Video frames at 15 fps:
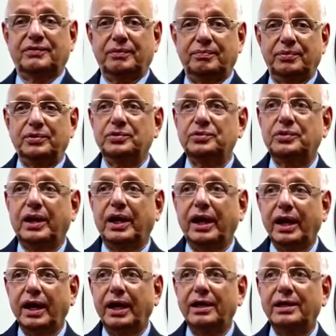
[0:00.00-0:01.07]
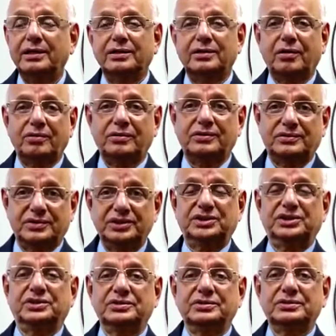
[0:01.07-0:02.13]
repute, and Dr. Saajid,